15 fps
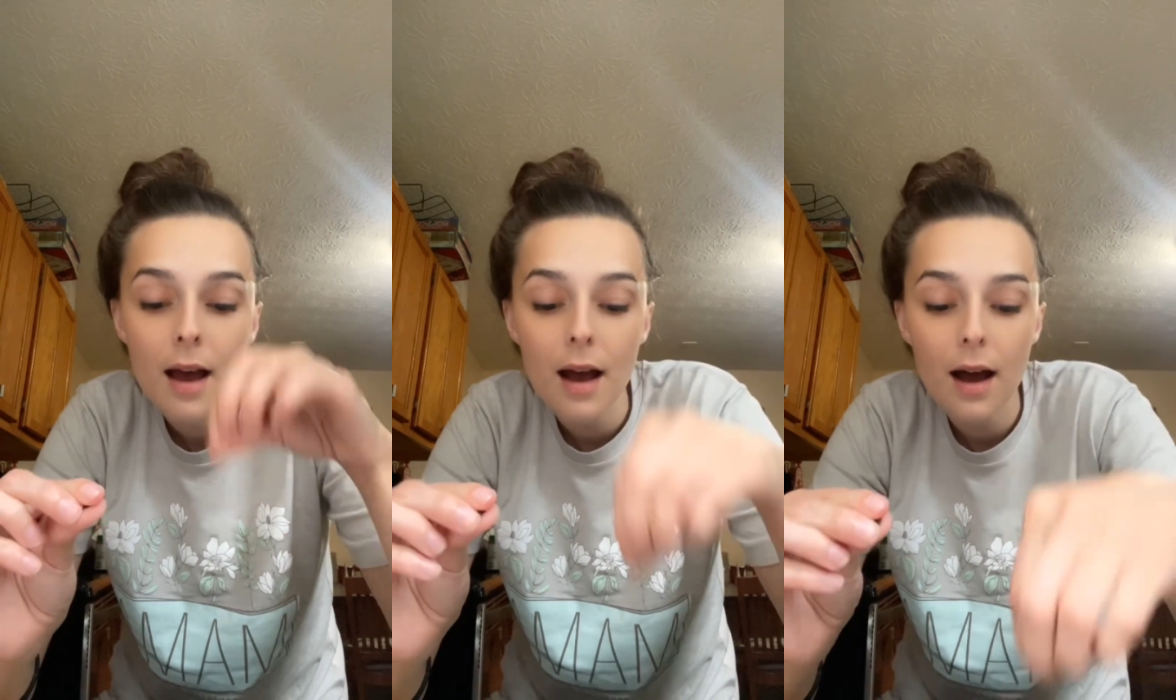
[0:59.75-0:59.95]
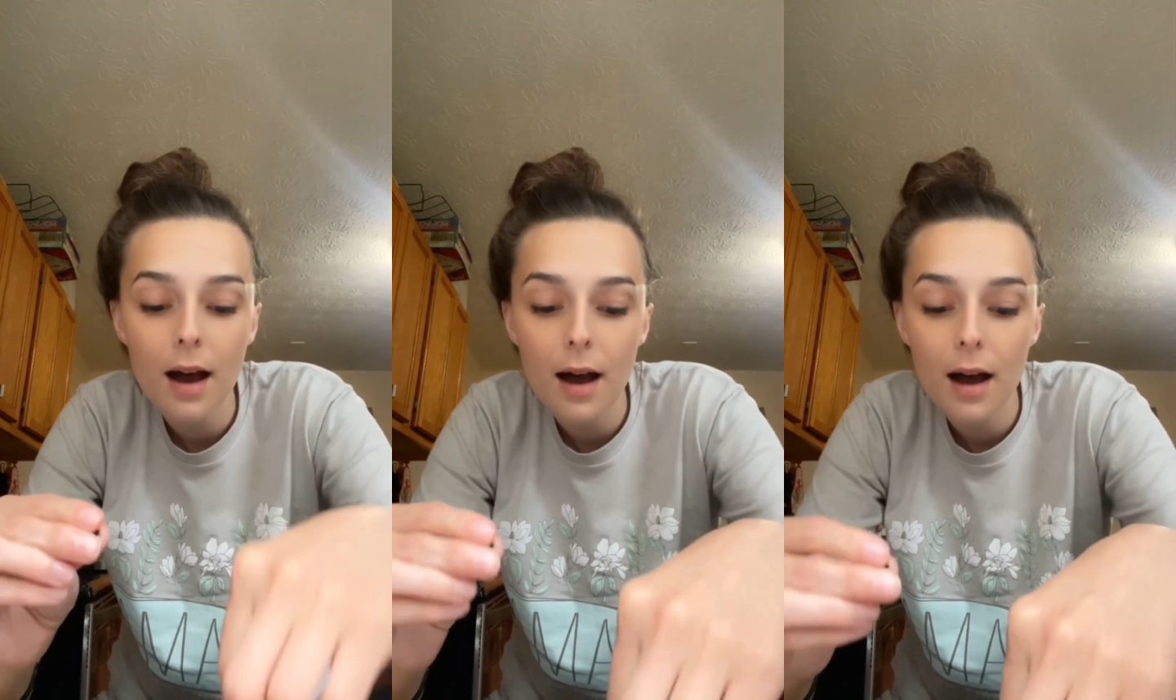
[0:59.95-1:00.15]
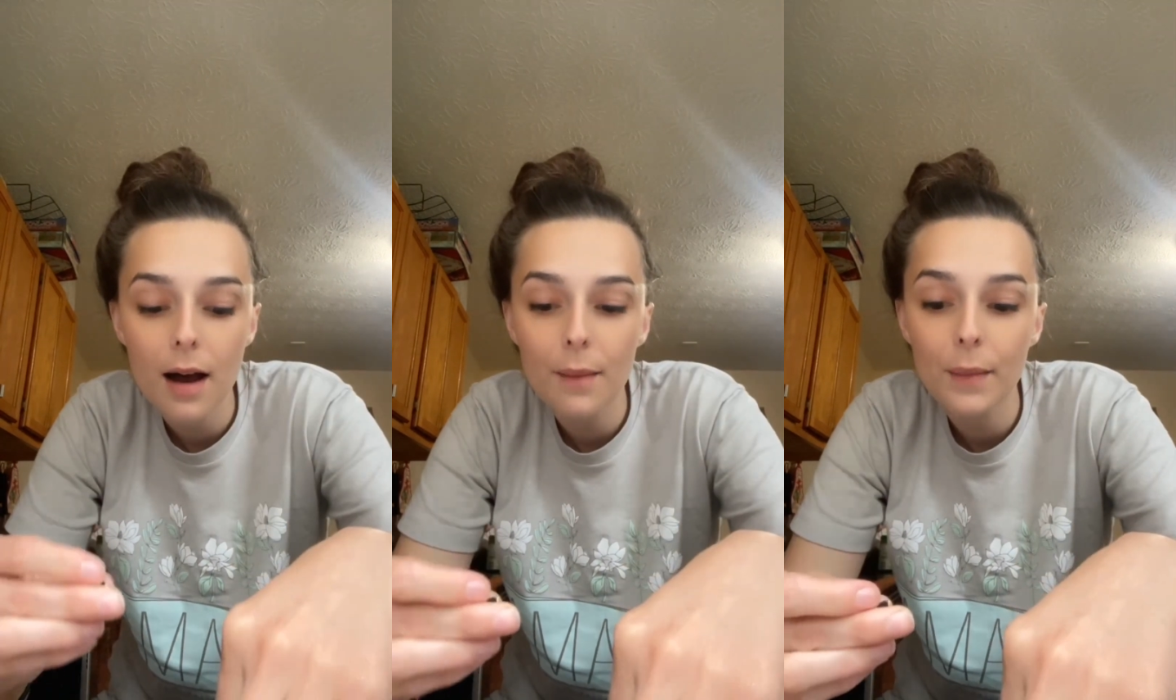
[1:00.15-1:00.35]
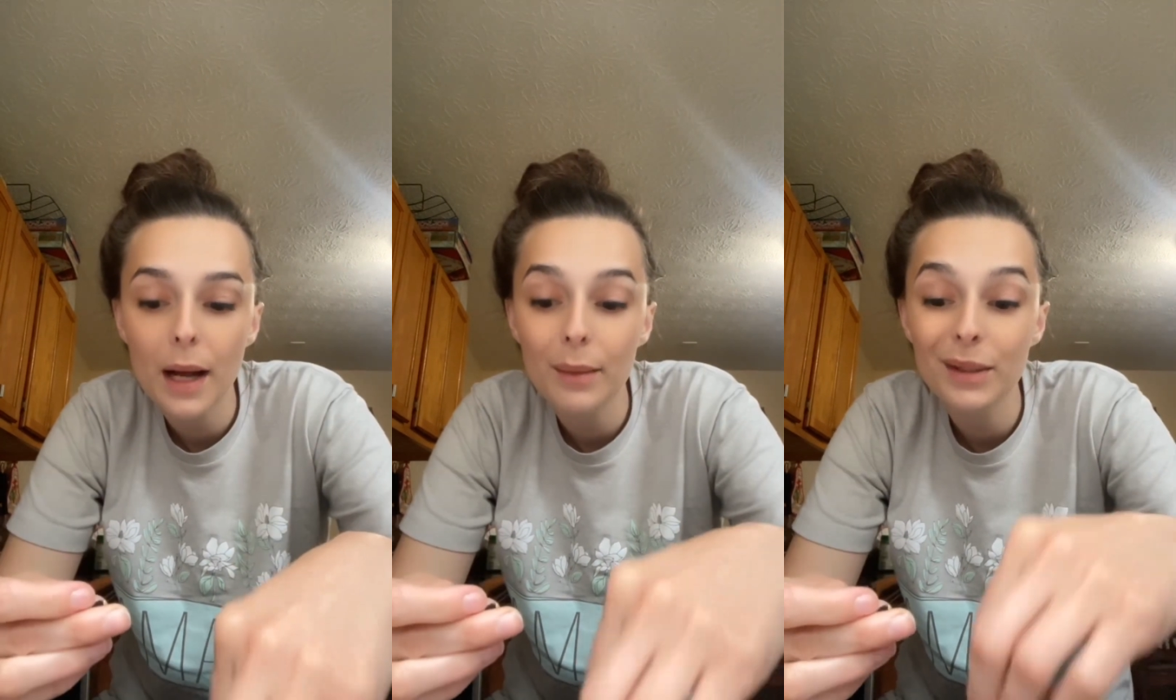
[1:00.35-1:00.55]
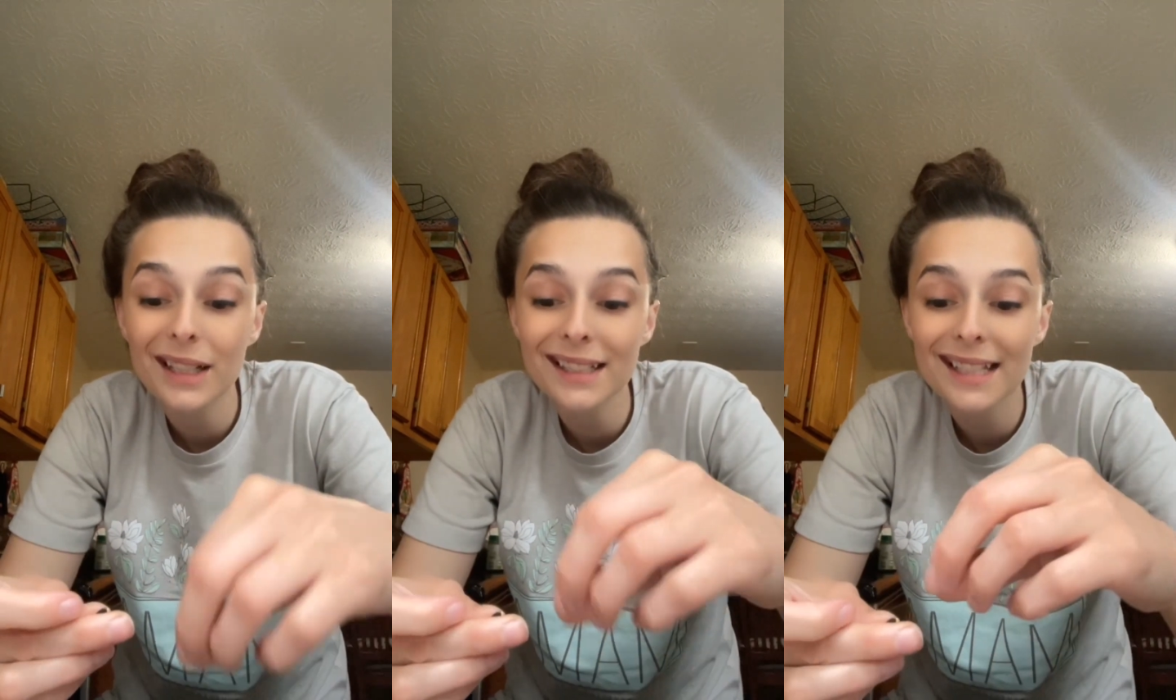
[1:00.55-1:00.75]
I'm
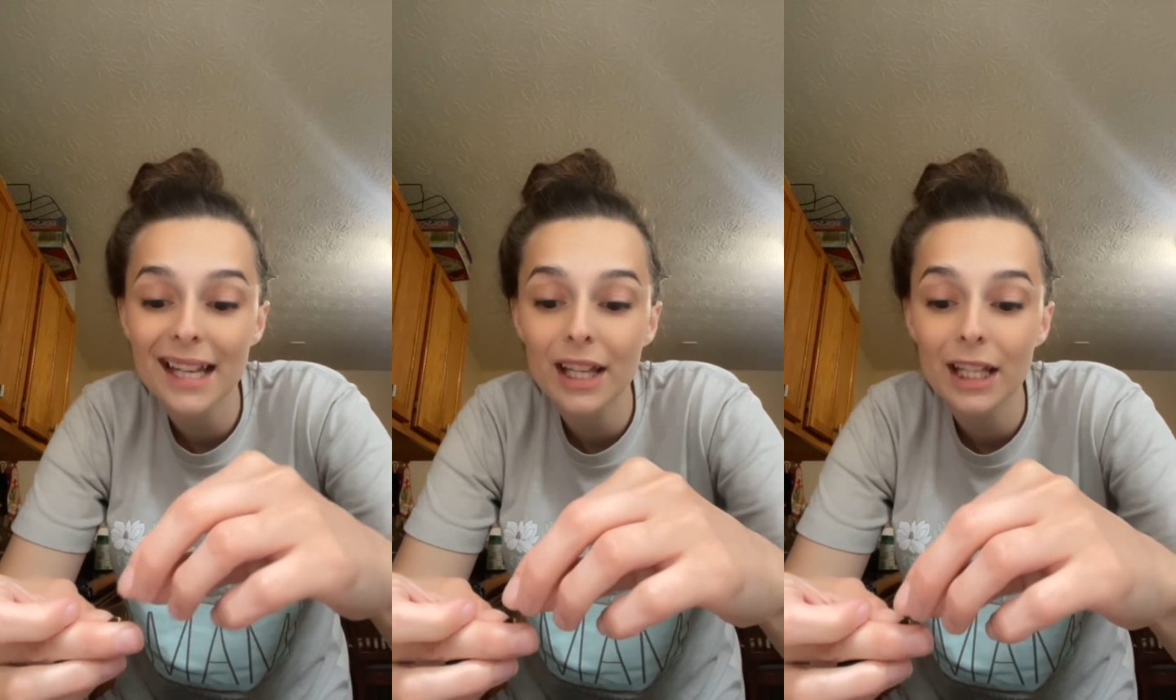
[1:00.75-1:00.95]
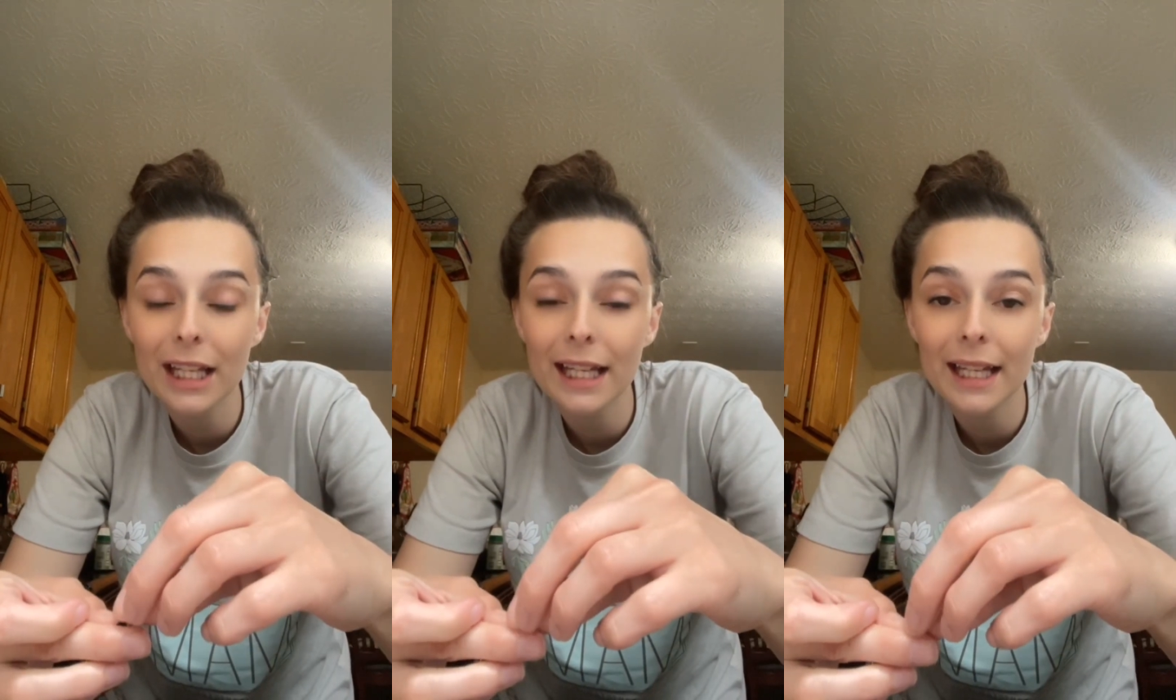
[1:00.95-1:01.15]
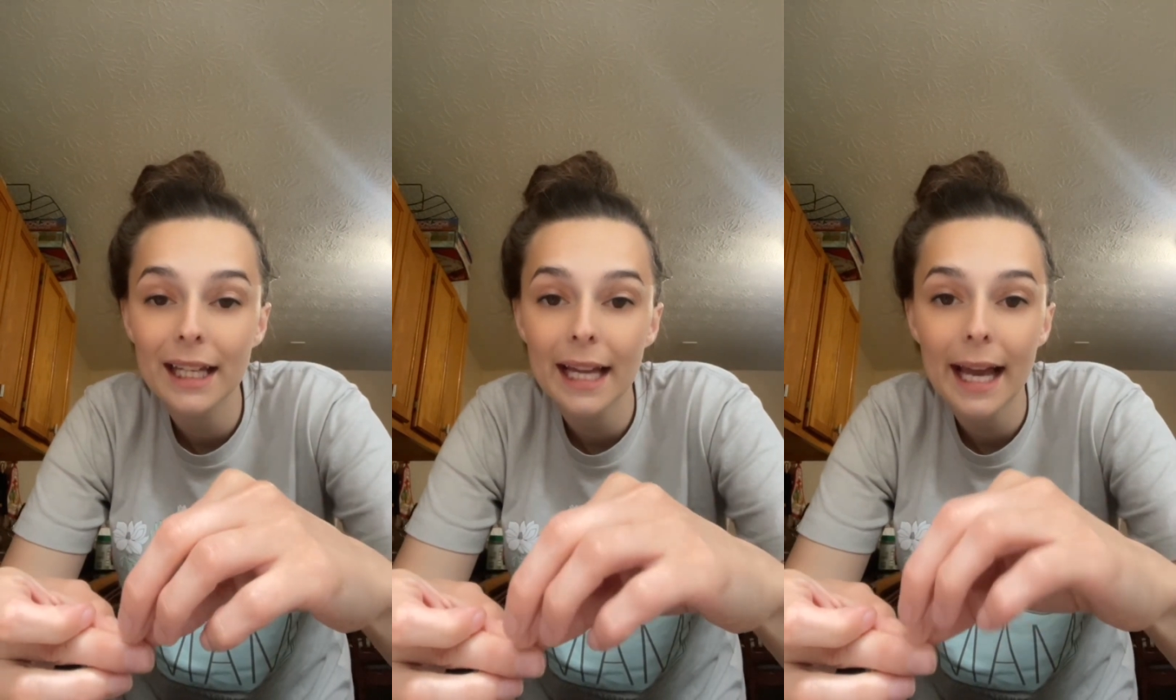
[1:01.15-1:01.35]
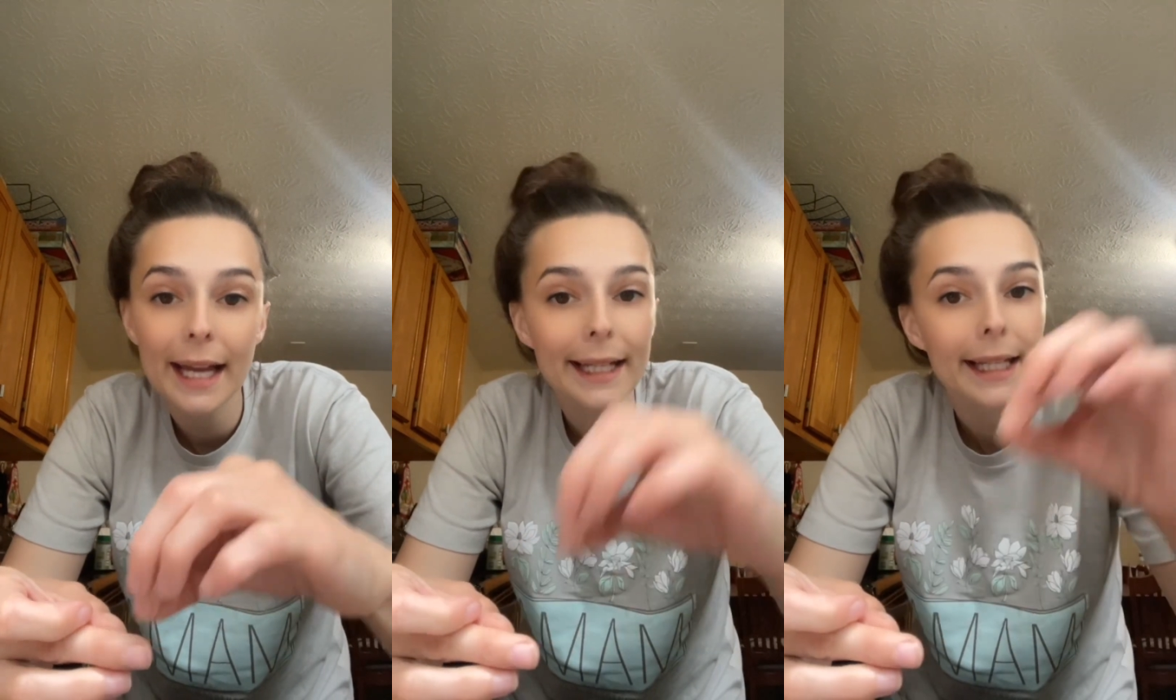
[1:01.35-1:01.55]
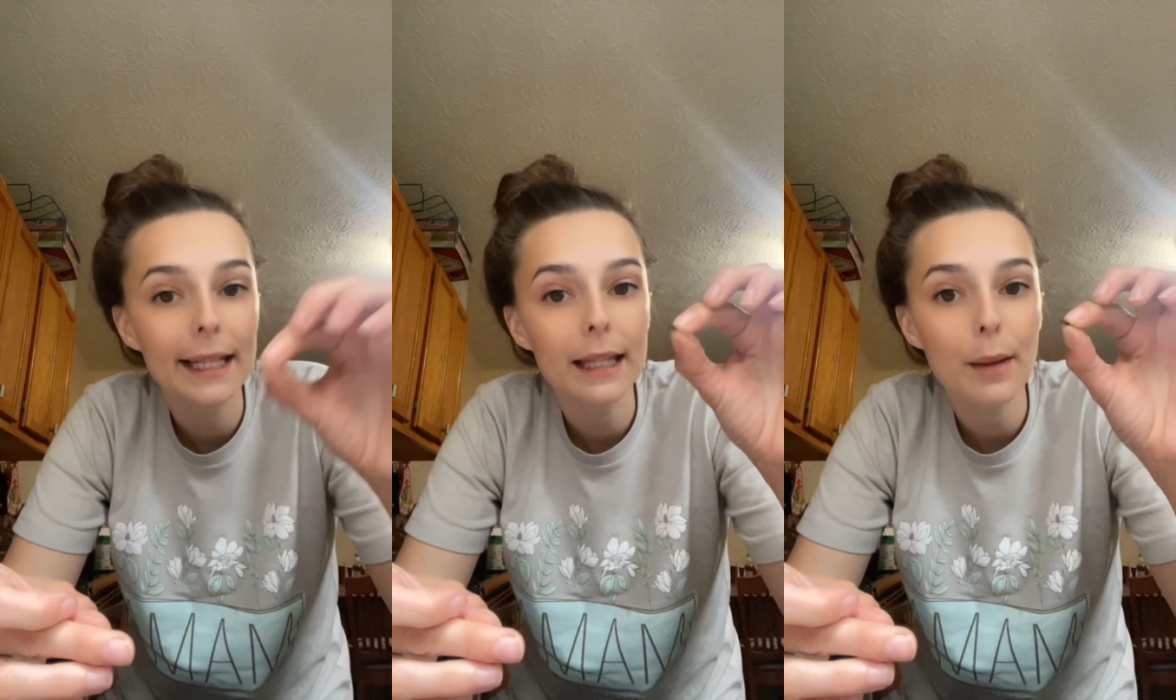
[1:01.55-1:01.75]
going to tell you how
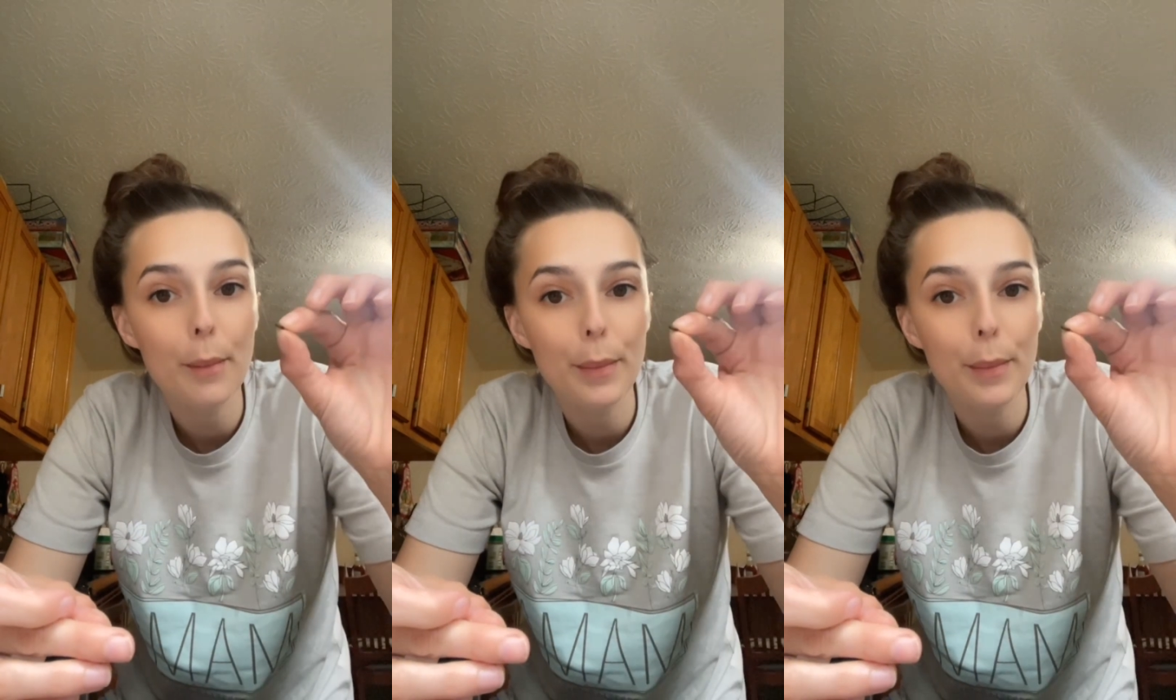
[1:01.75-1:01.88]
to get the